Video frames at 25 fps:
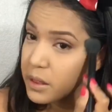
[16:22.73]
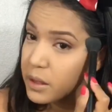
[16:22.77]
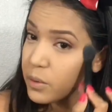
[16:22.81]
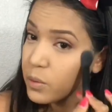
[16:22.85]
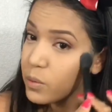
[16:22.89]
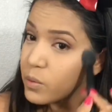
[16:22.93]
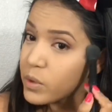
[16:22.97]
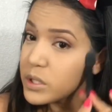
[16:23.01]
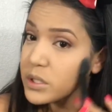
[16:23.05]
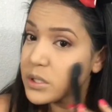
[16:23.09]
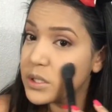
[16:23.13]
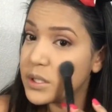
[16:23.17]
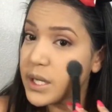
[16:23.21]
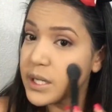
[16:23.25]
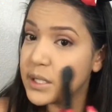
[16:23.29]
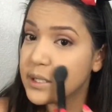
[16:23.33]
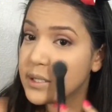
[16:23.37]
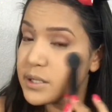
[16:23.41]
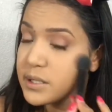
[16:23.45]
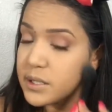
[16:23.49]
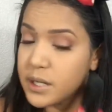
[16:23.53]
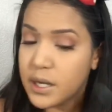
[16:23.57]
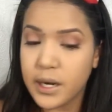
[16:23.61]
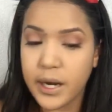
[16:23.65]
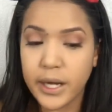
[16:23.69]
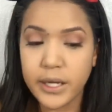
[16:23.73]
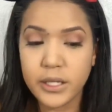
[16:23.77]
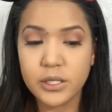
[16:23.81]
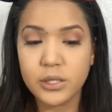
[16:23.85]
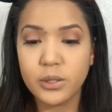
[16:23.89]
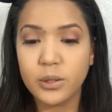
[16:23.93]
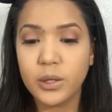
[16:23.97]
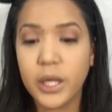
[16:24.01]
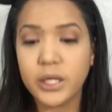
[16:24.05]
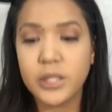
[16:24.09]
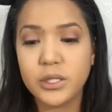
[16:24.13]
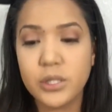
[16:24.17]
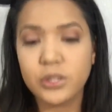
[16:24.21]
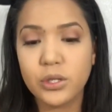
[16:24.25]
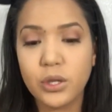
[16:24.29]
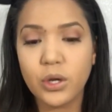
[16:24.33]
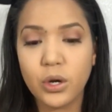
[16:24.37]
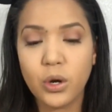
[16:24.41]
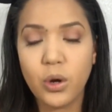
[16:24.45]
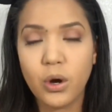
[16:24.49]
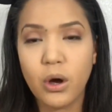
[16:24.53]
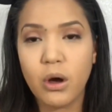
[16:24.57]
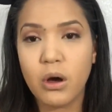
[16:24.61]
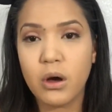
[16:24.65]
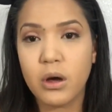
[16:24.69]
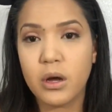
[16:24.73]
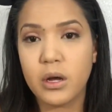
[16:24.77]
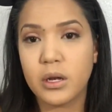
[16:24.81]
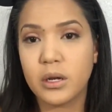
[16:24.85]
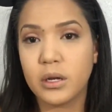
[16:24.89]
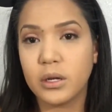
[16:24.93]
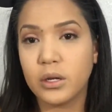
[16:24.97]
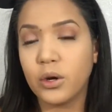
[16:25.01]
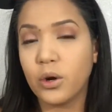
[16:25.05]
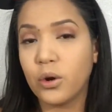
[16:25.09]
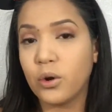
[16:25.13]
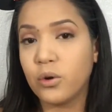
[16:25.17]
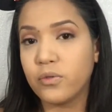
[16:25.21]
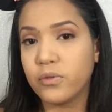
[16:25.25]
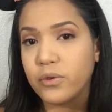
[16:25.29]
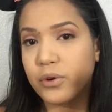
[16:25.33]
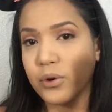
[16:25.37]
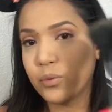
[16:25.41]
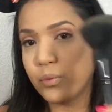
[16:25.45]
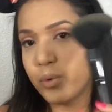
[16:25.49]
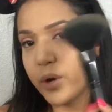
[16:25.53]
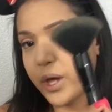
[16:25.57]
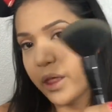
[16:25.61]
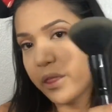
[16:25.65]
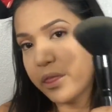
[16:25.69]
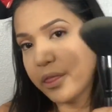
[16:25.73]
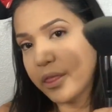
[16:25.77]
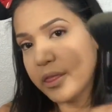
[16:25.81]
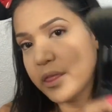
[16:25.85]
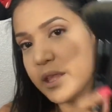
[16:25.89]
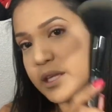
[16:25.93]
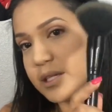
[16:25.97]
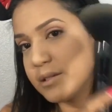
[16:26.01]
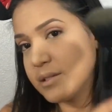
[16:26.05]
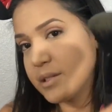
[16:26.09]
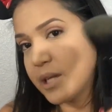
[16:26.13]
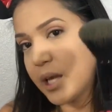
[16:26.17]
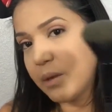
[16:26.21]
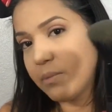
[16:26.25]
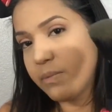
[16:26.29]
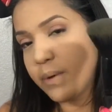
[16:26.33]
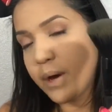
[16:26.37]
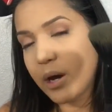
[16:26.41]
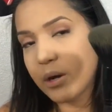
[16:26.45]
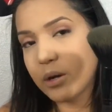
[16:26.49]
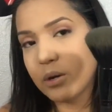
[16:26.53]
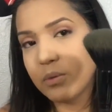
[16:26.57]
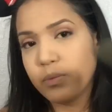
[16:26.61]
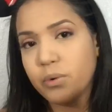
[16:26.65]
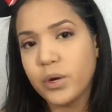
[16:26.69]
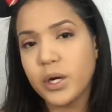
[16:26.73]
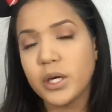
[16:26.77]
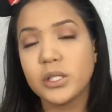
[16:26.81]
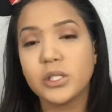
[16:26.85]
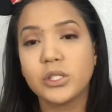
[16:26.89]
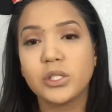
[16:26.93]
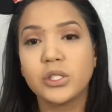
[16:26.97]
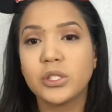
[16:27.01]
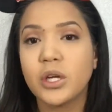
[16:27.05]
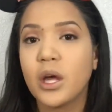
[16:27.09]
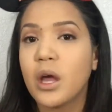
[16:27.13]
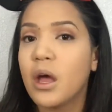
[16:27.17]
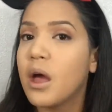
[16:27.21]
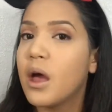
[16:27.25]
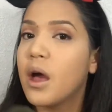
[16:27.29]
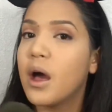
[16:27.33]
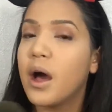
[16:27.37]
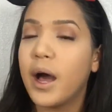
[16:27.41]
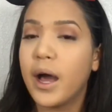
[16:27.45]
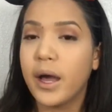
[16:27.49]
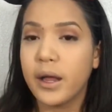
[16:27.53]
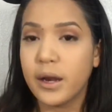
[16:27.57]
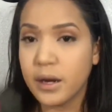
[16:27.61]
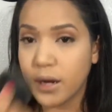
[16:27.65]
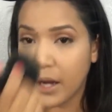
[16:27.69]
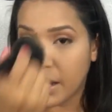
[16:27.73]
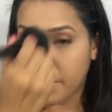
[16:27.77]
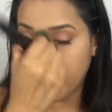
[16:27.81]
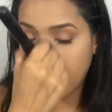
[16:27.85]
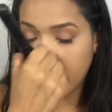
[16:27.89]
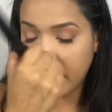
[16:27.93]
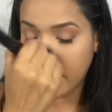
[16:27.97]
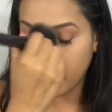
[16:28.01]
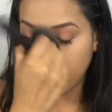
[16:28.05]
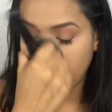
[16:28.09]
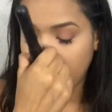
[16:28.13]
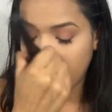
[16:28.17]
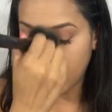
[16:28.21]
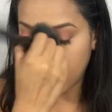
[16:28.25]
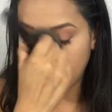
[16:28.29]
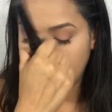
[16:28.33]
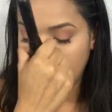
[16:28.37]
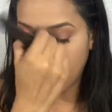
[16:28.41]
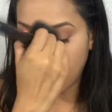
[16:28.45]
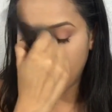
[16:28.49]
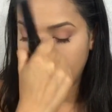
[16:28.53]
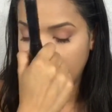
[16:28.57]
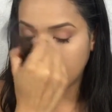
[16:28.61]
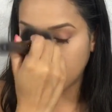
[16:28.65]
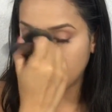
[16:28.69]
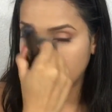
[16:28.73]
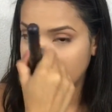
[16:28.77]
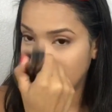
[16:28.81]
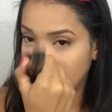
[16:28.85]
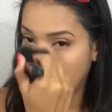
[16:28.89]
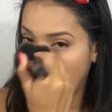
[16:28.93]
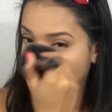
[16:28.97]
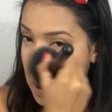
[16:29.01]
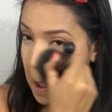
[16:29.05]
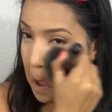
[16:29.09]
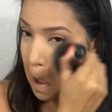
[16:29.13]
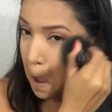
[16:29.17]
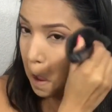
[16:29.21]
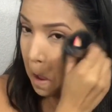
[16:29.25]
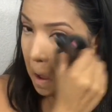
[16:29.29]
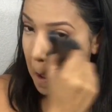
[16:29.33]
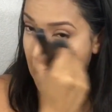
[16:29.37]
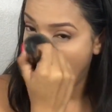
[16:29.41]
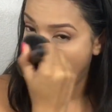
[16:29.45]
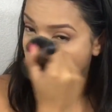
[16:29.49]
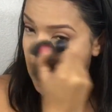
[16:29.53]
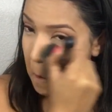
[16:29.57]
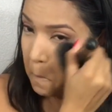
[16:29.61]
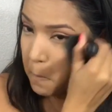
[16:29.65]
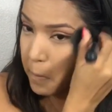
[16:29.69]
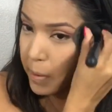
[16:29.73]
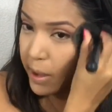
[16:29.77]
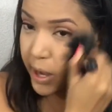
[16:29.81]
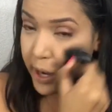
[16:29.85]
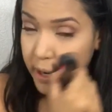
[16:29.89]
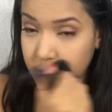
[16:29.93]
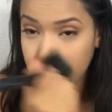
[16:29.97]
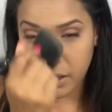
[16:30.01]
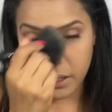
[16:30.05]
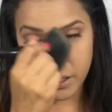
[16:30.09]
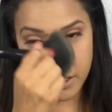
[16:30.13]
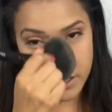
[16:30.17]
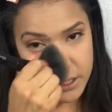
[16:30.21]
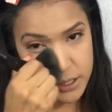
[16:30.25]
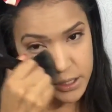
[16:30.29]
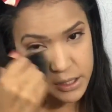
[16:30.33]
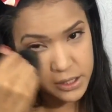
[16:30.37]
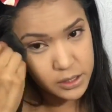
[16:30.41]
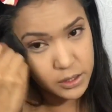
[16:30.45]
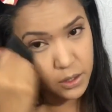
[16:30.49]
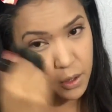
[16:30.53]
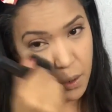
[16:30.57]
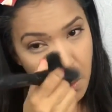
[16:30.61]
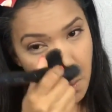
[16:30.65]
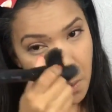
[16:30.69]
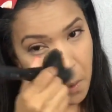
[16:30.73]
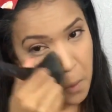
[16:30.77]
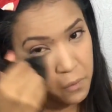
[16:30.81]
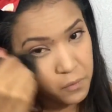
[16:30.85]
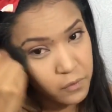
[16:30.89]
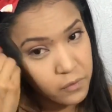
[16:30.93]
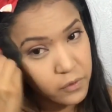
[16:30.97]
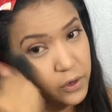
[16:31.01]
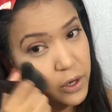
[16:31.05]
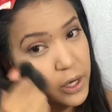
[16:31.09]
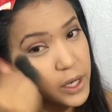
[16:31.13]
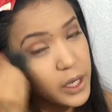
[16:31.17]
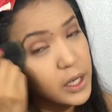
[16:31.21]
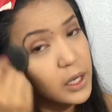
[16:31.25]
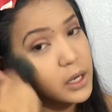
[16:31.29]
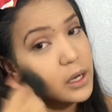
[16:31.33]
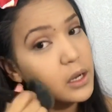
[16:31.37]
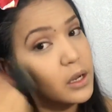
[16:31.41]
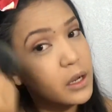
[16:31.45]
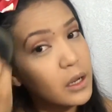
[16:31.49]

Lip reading: And once that's done, I do like to go over with the same powder brush. I did not pick up any extra powder and just go over it.